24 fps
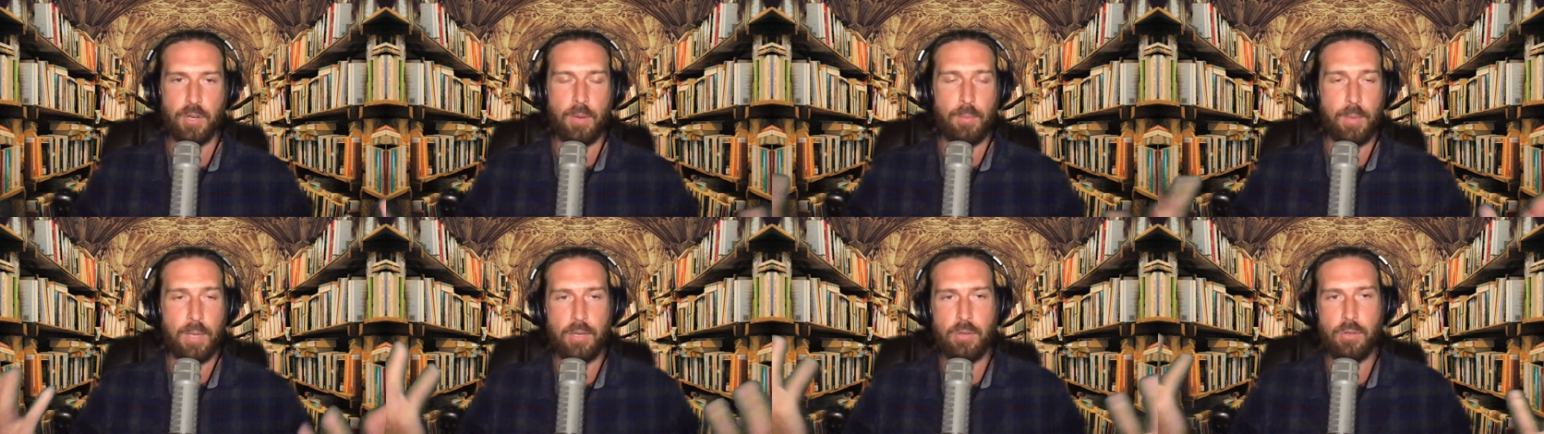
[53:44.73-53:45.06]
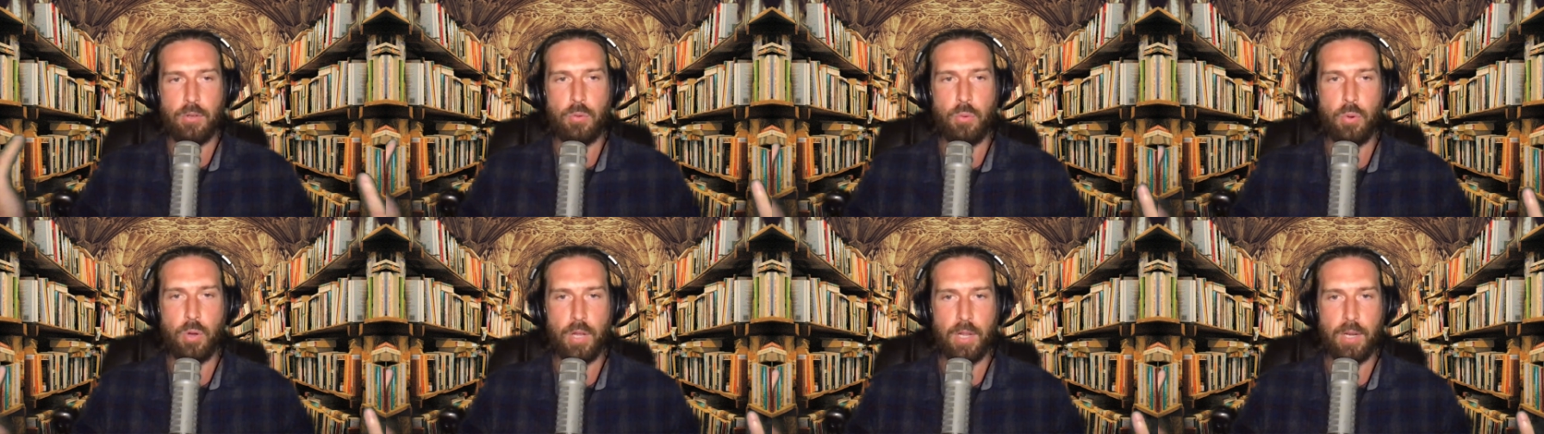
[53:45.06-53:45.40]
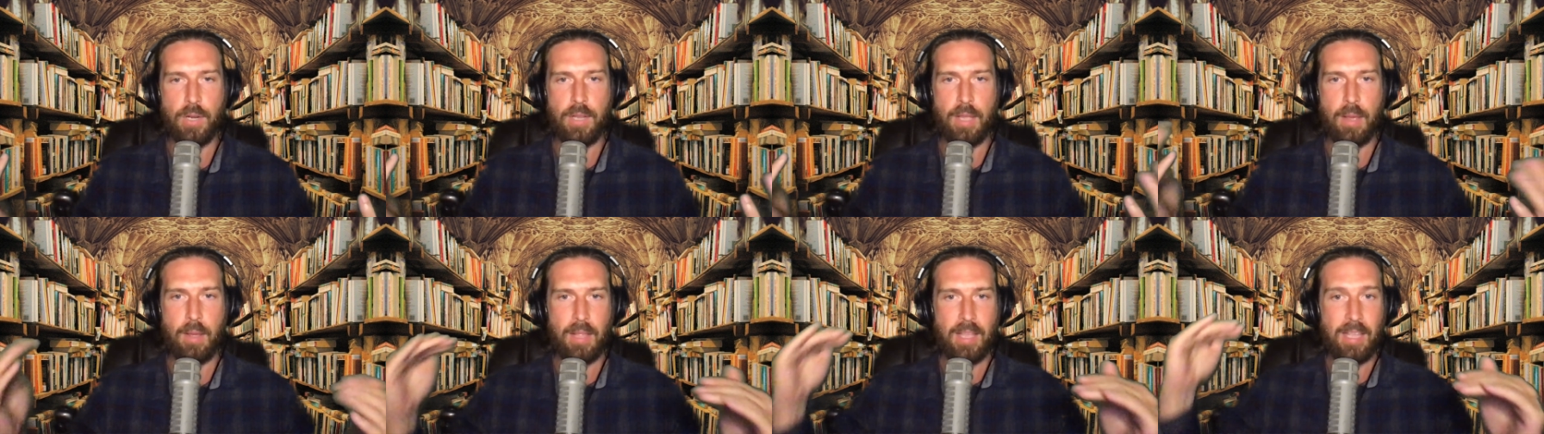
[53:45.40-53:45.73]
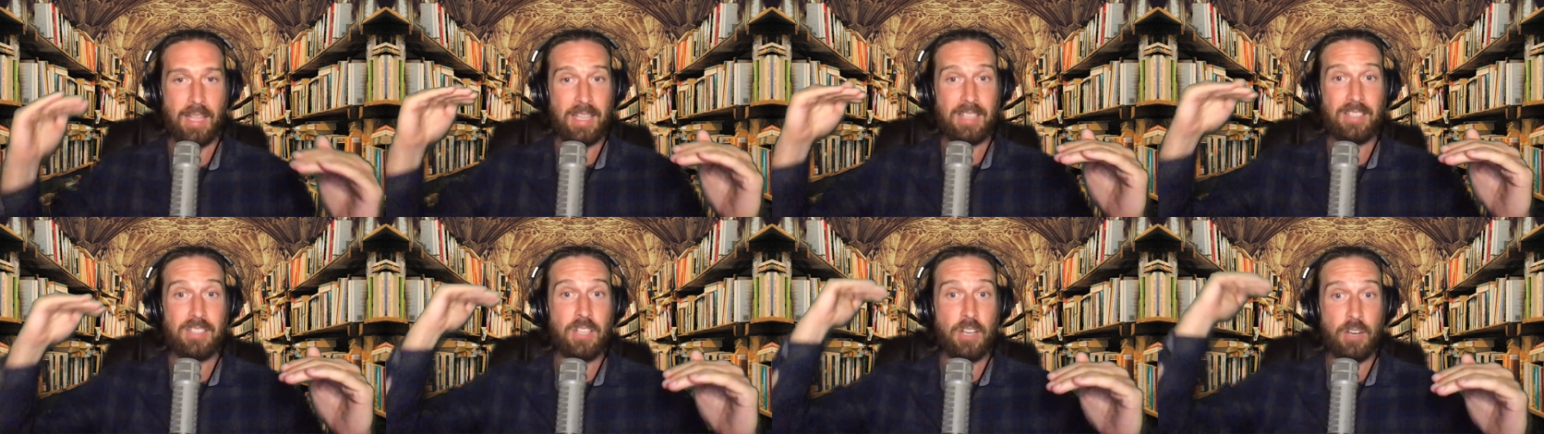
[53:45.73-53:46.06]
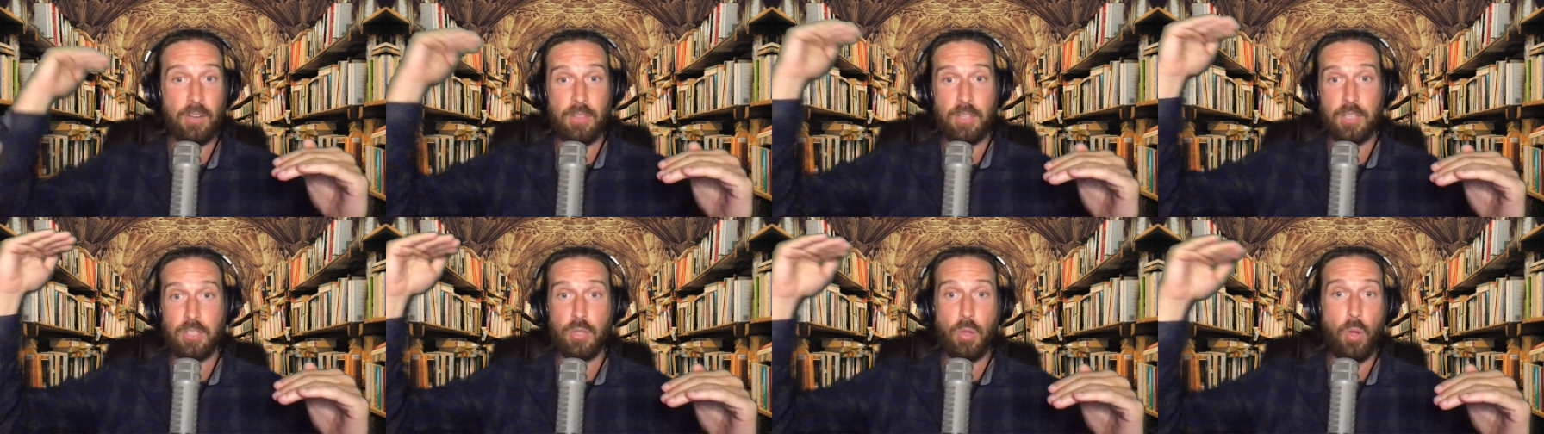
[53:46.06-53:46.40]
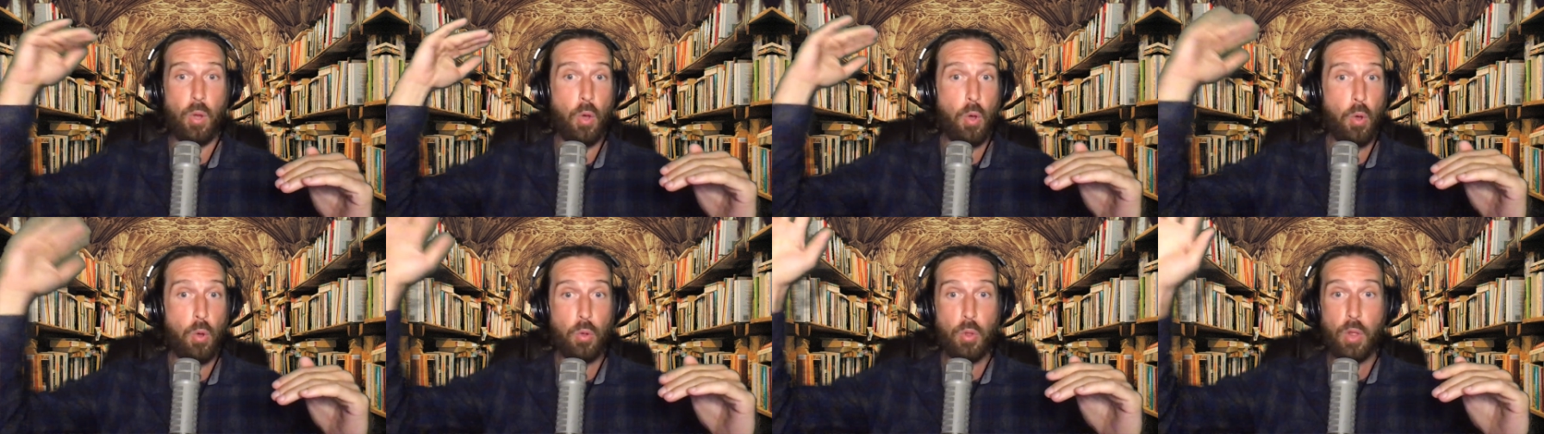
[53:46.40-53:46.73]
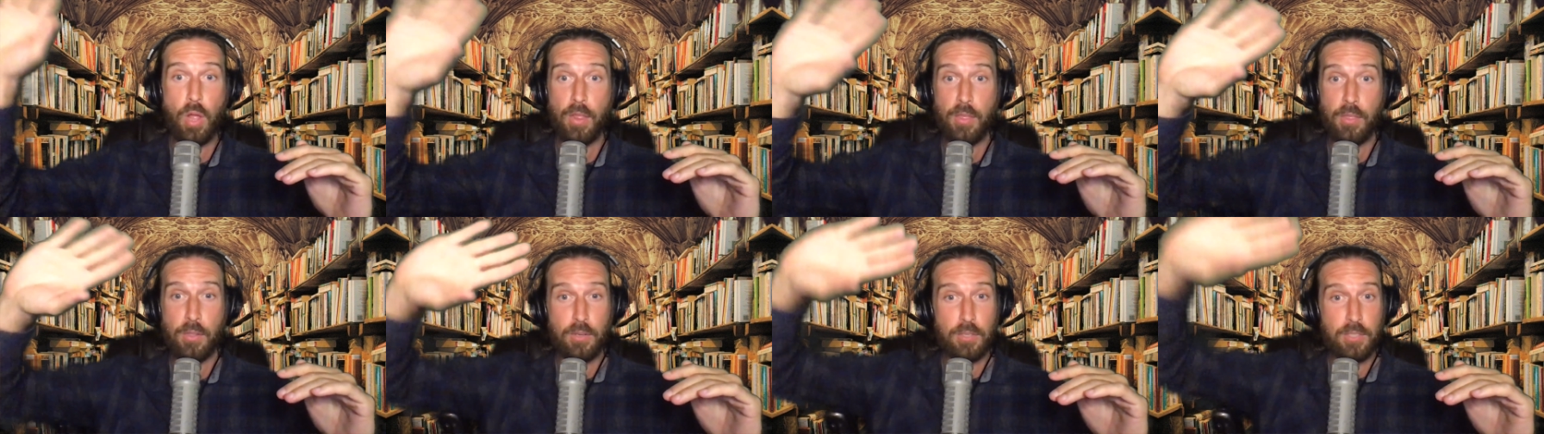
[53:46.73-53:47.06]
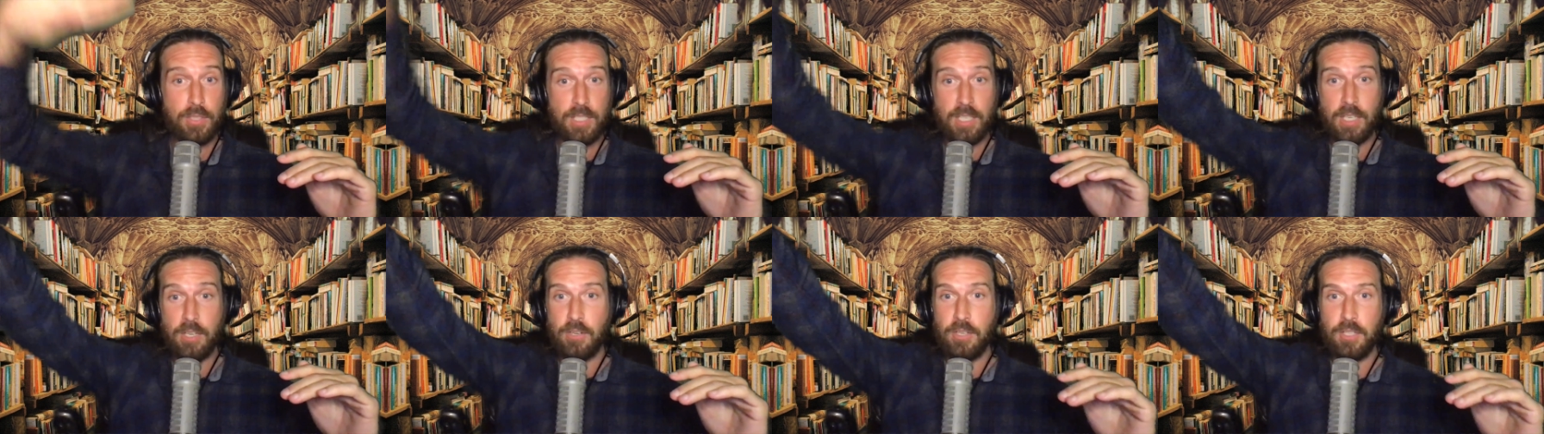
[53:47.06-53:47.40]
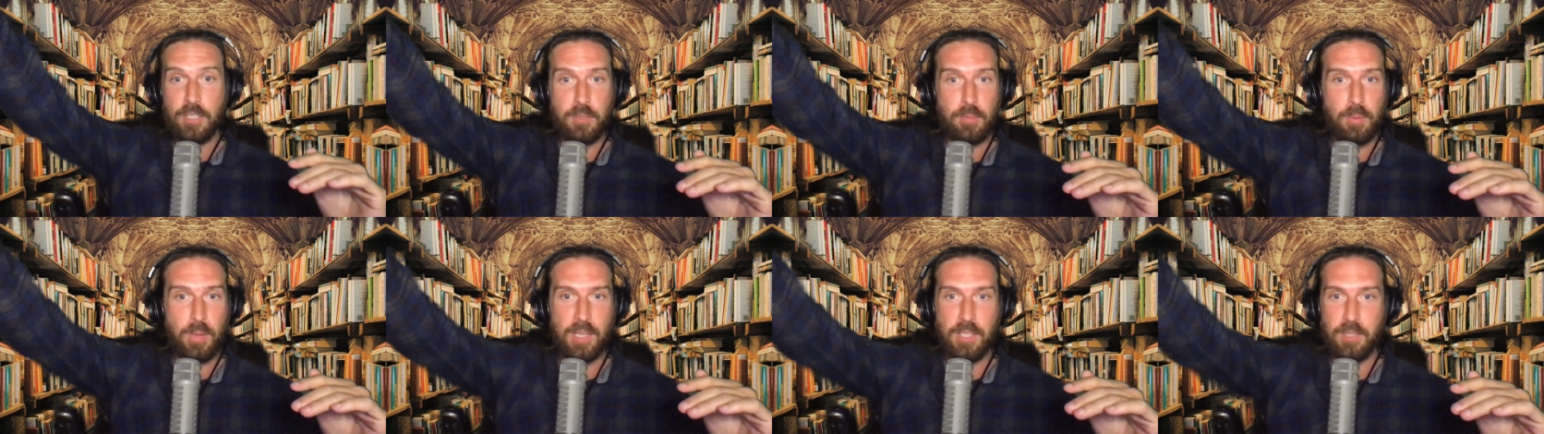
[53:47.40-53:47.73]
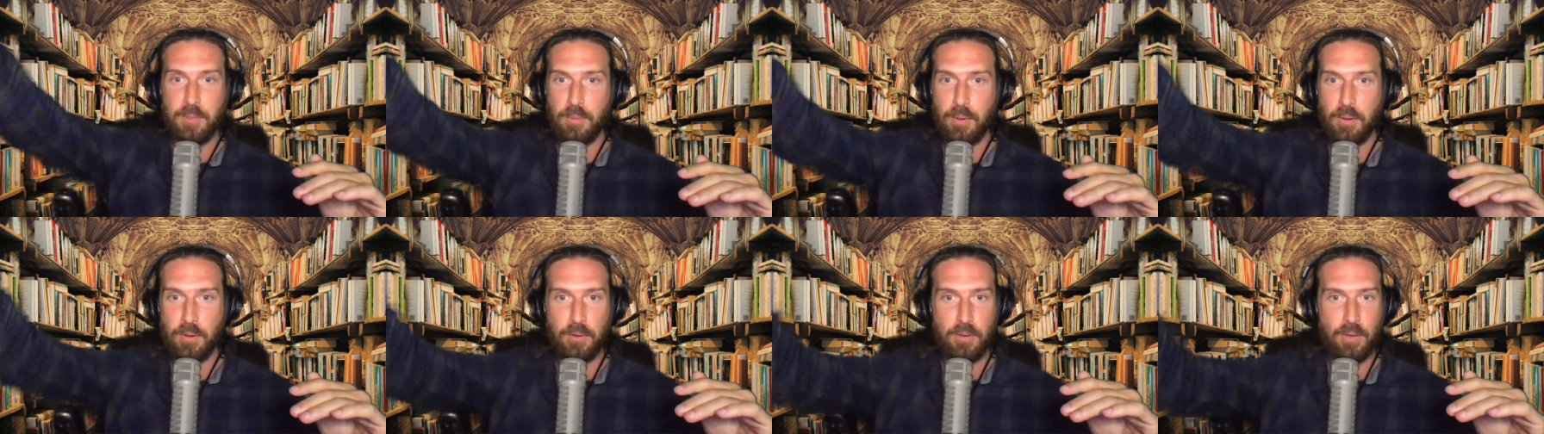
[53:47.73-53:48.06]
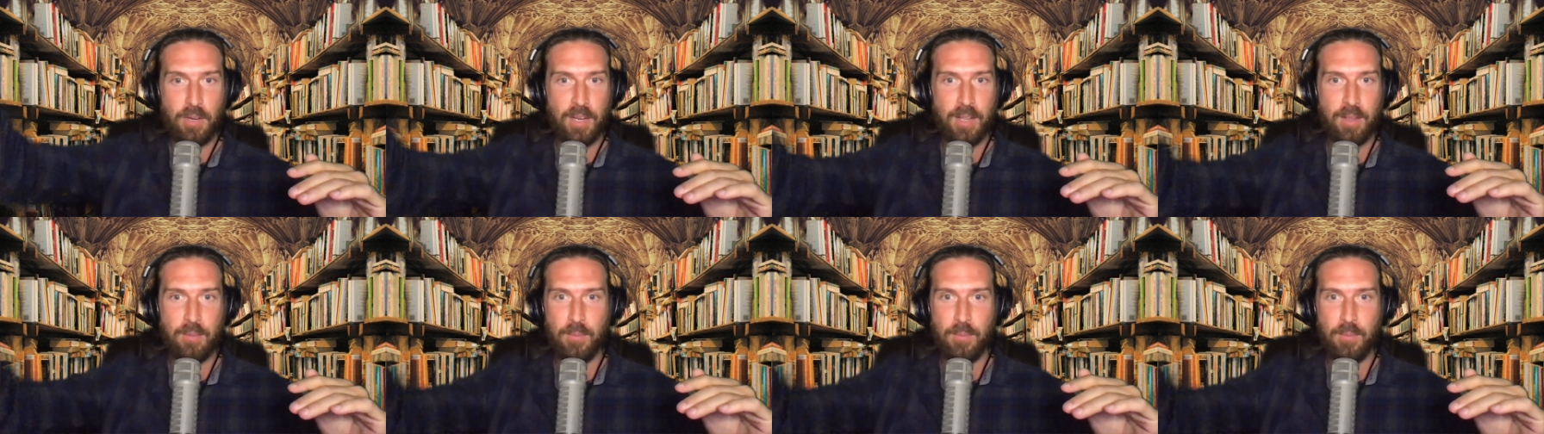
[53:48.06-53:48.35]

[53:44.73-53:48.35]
I mean, who would? Yeah, is there this whole other secret space program